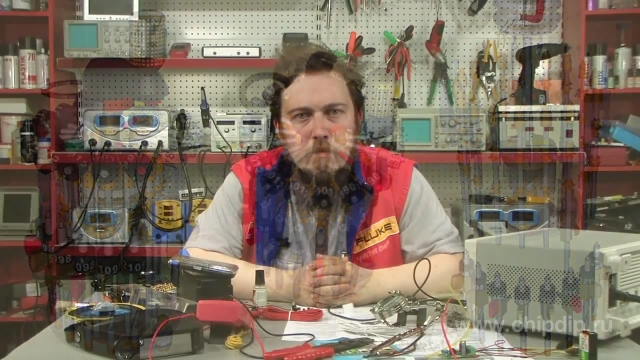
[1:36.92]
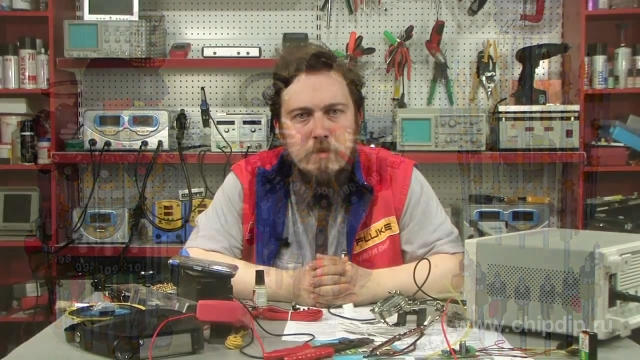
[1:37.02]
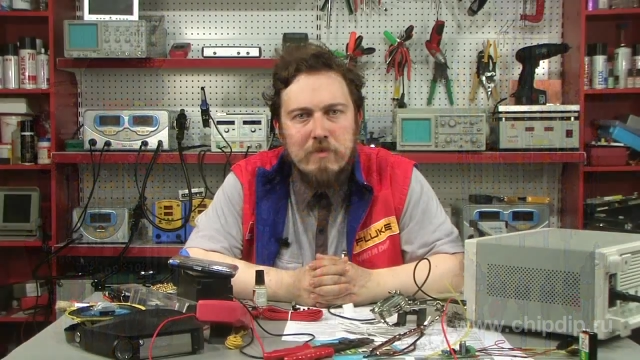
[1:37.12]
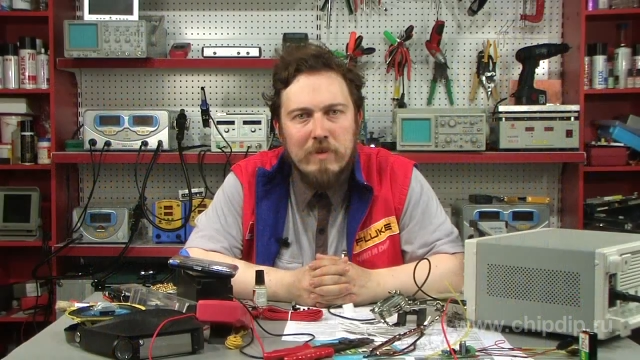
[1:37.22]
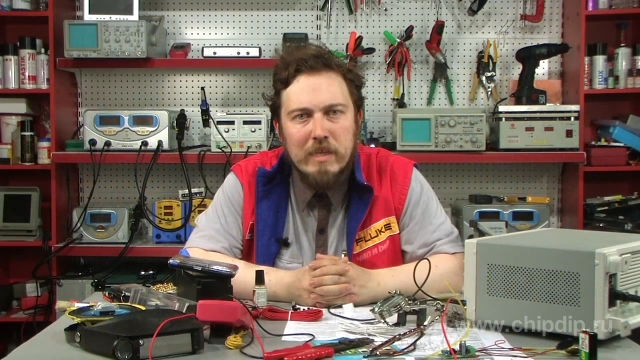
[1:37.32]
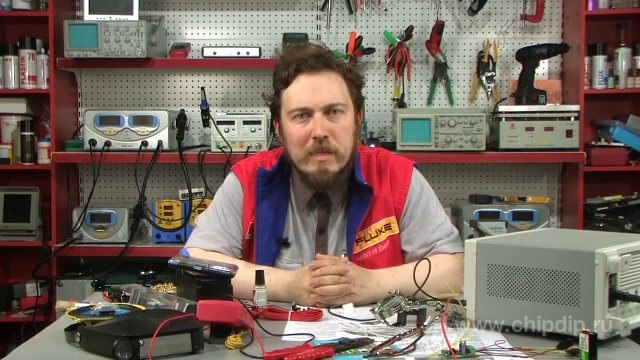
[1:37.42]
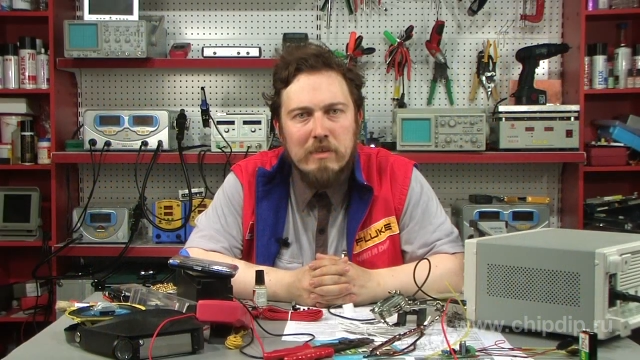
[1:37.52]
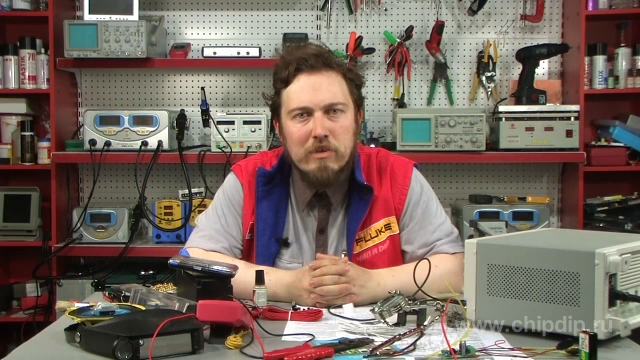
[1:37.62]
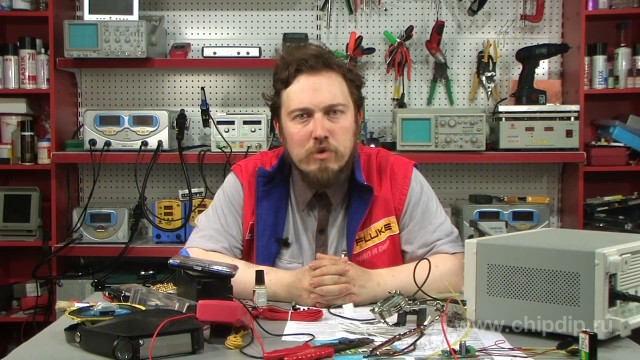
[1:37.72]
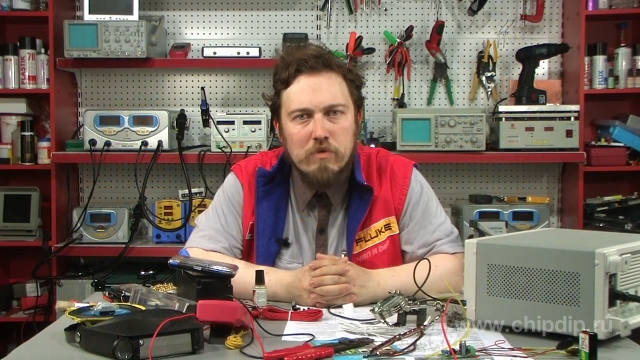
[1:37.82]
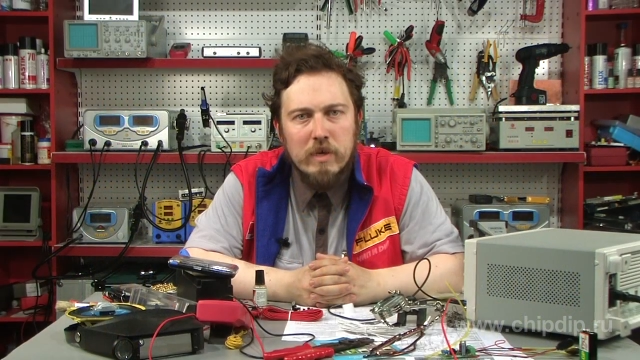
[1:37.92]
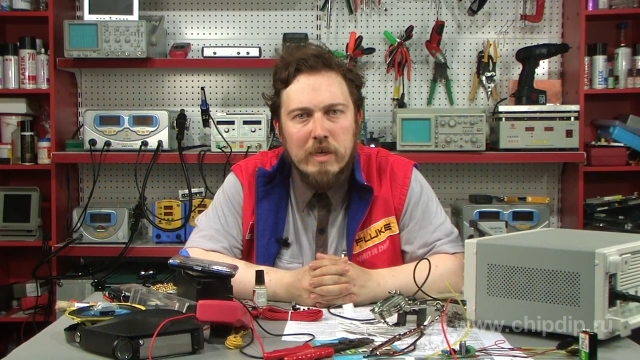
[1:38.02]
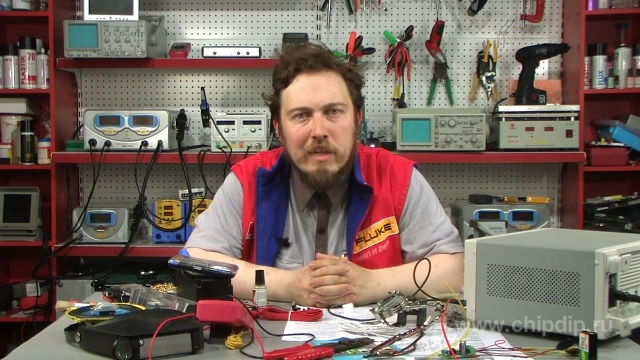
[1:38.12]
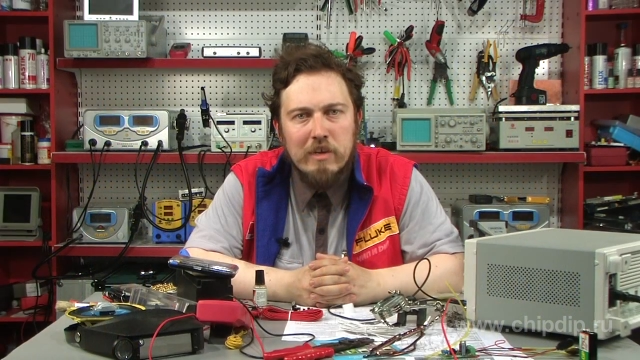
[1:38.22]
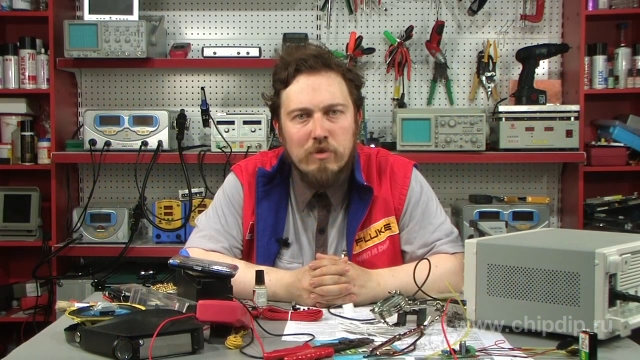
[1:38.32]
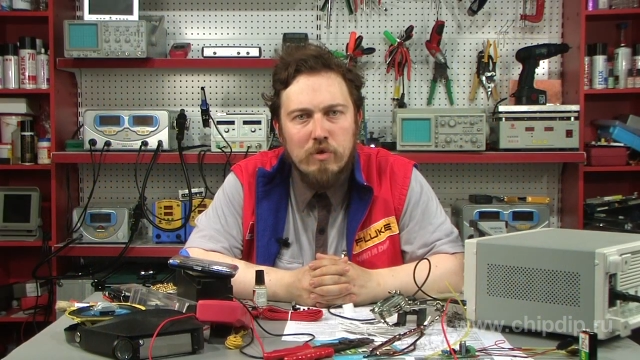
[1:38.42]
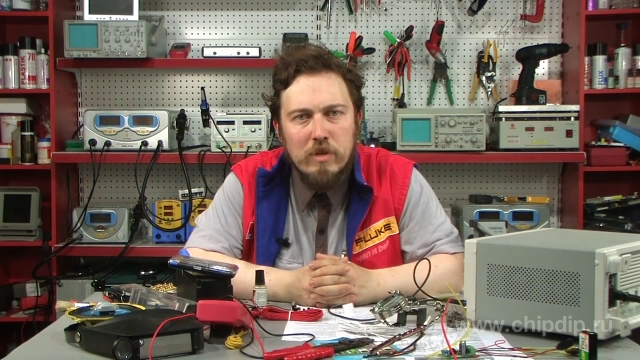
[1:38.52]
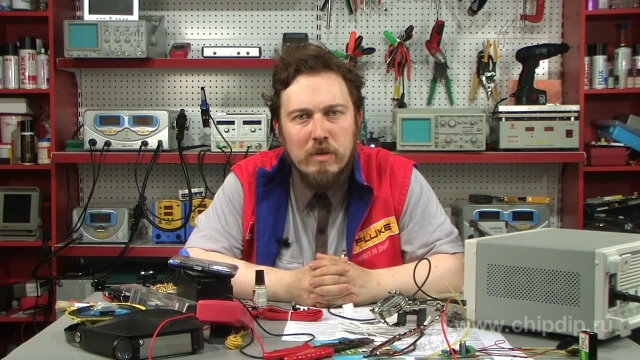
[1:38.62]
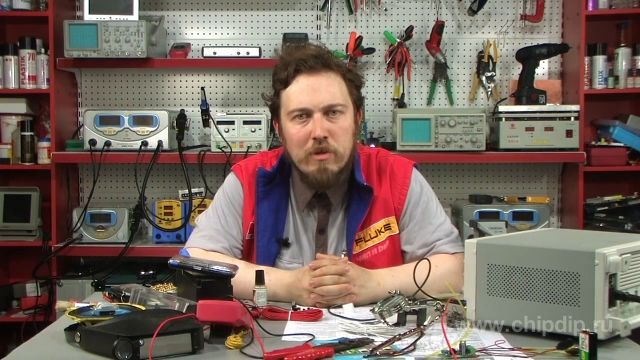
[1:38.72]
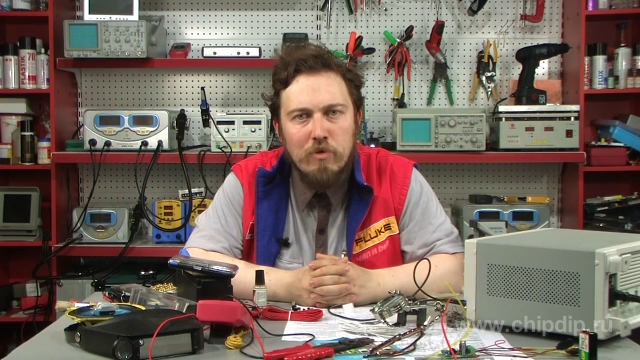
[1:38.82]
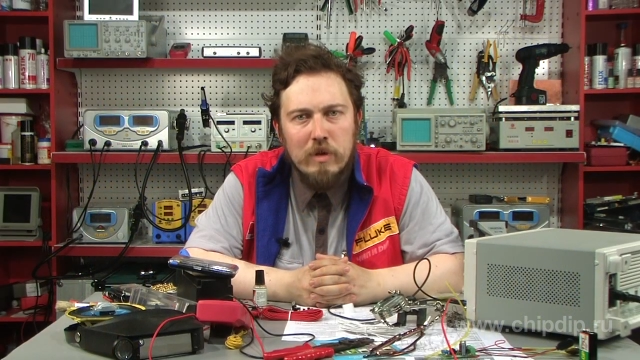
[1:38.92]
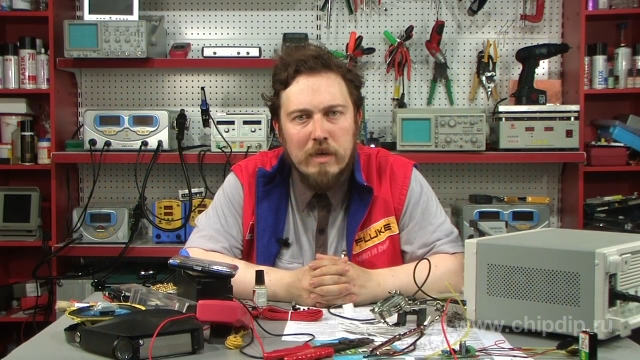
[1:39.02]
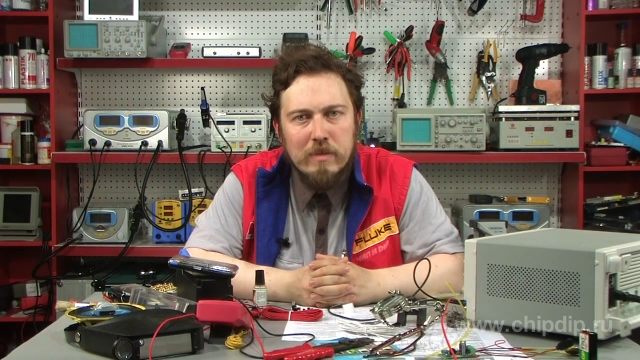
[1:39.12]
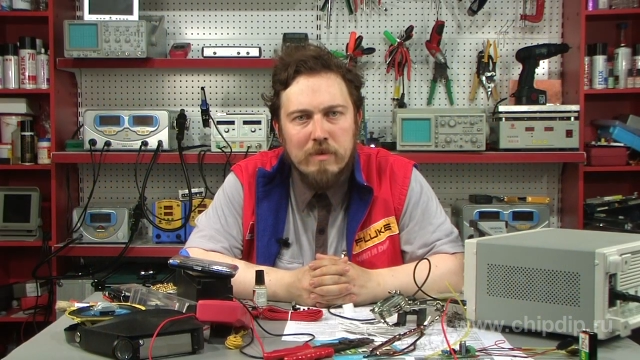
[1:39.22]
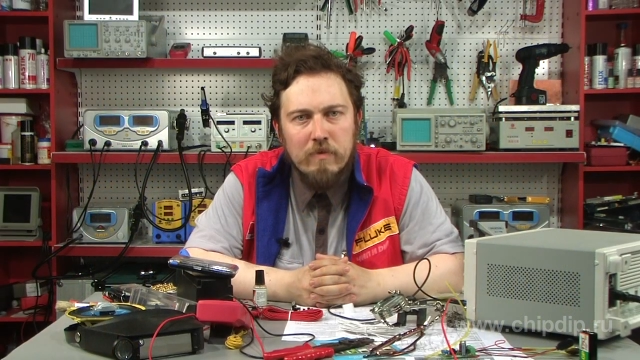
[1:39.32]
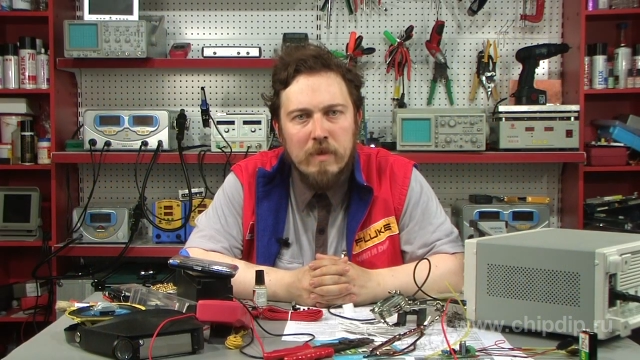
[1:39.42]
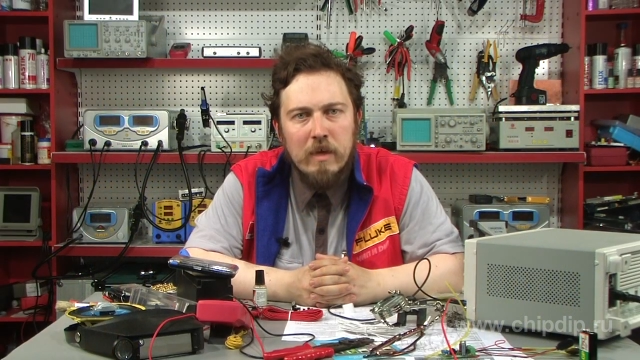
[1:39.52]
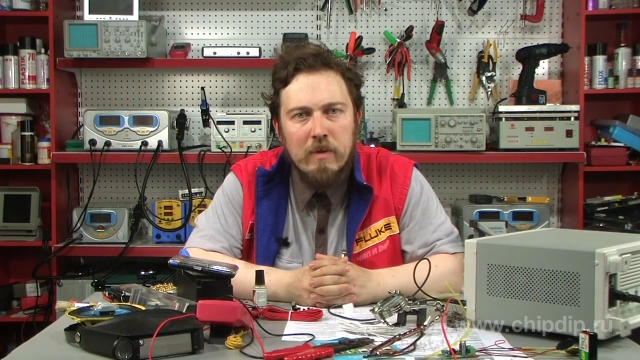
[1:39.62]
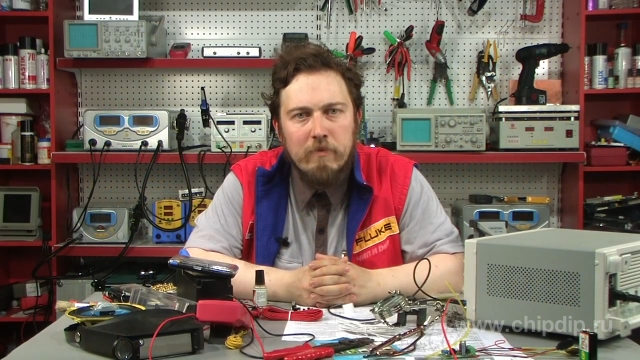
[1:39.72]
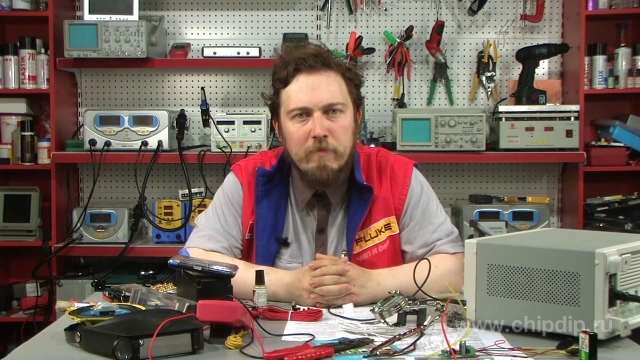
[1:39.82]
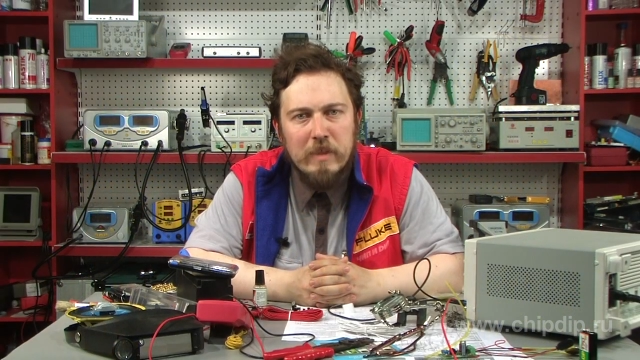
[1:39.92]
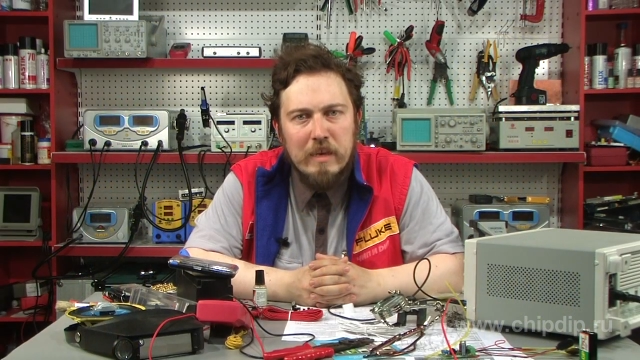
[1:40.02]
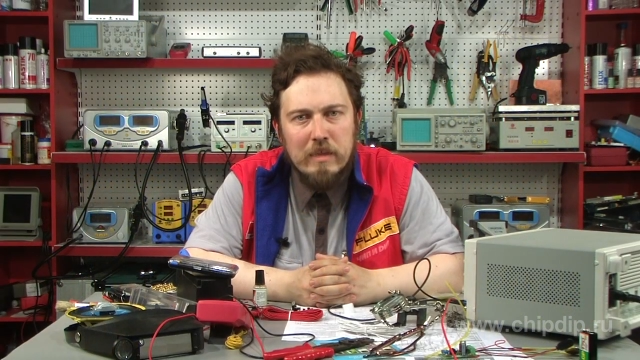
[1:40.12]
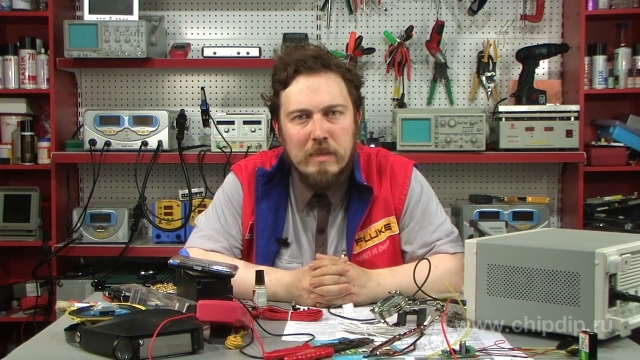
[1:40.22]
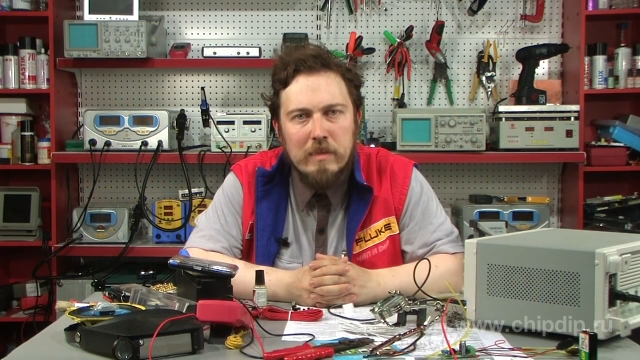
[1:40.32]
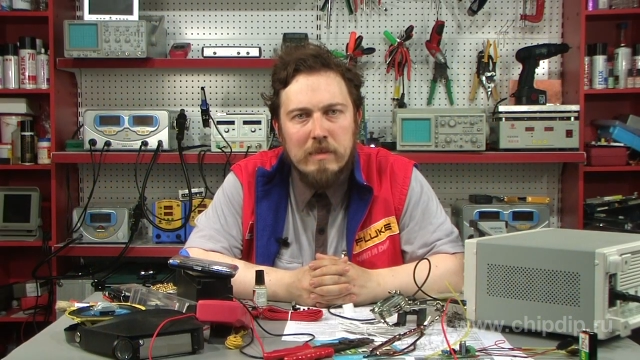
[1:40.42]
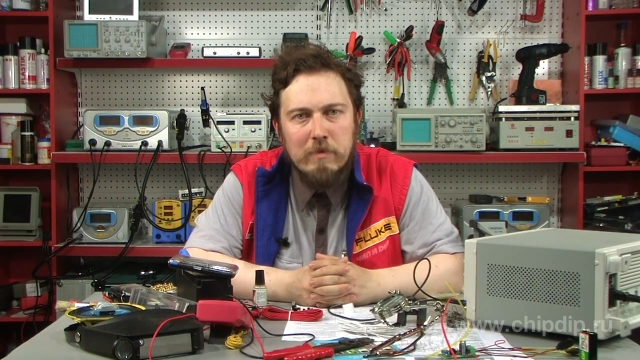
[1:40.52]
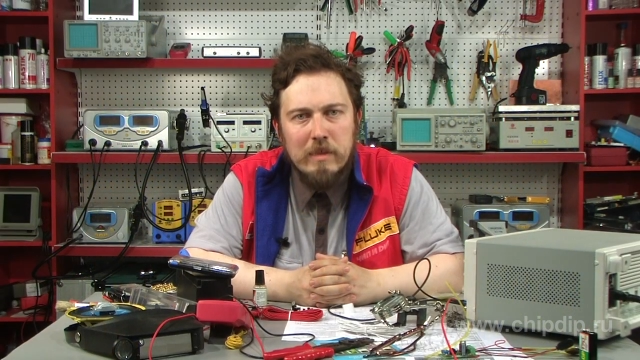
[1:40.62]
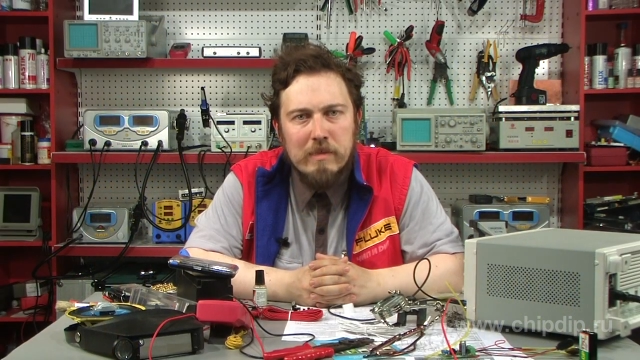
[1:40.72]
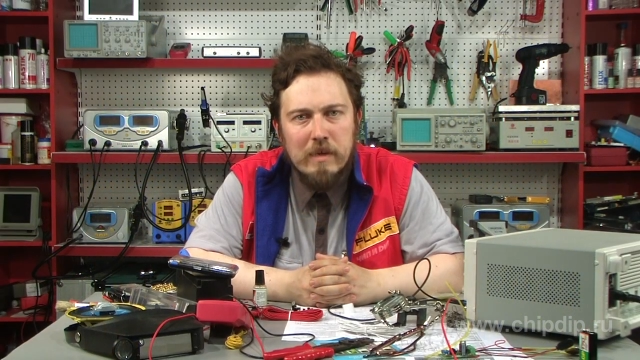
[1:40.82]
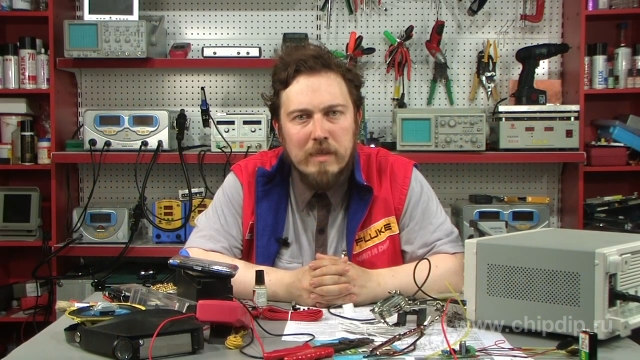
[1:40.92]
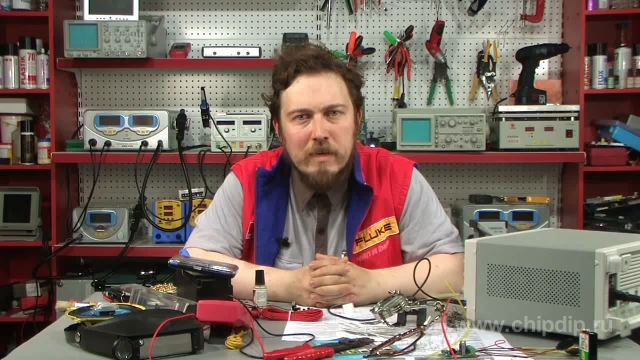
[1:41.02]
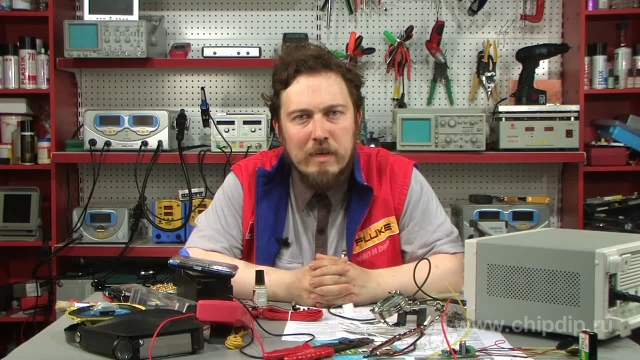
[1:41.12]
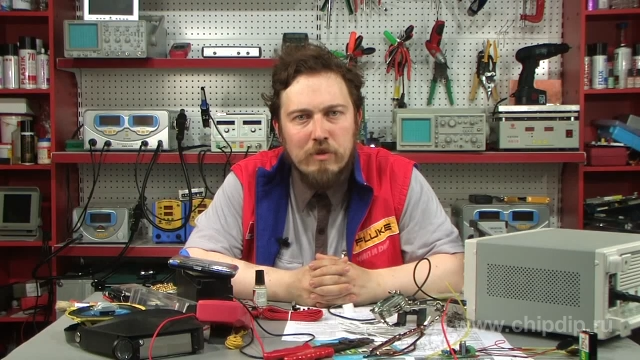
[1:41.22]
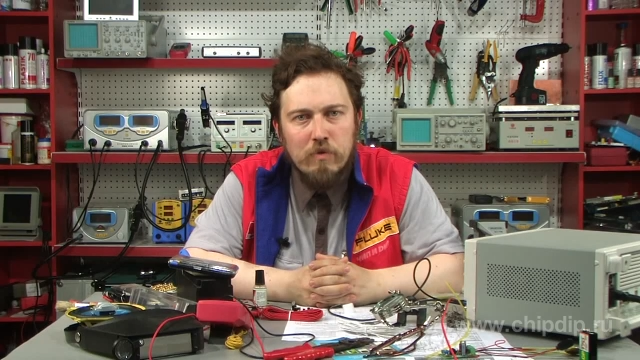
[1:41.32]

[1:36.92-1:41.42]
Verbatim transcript: why Curta calculators were replaced by cheap electronic calculators